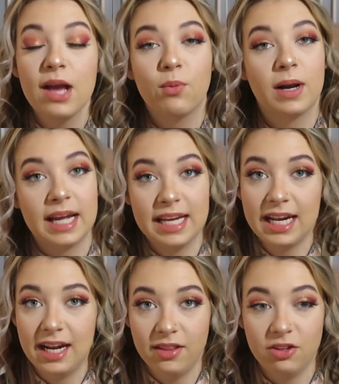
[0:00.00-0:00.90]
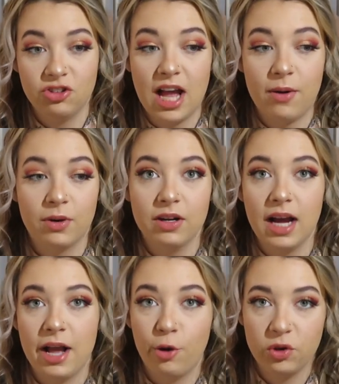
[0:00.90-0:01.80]
When I get out of the shower,
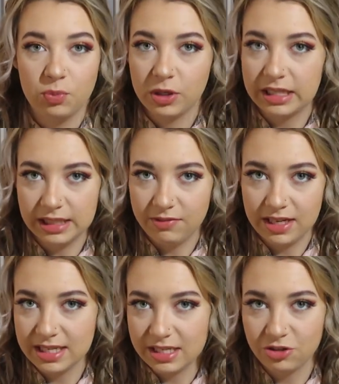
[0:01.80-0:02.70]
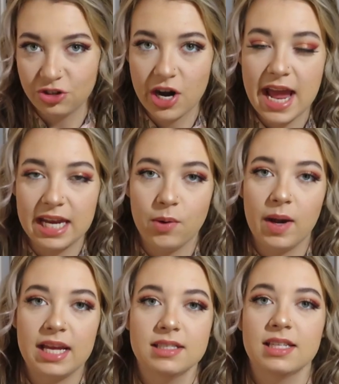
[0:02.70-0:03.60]
I always put in leave-in conditioner
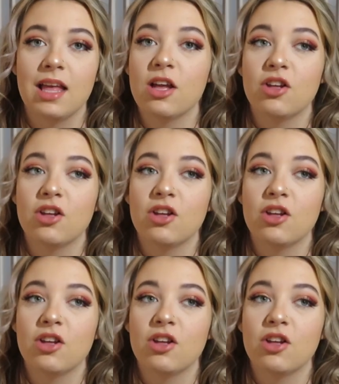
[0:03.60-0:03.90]
anyways.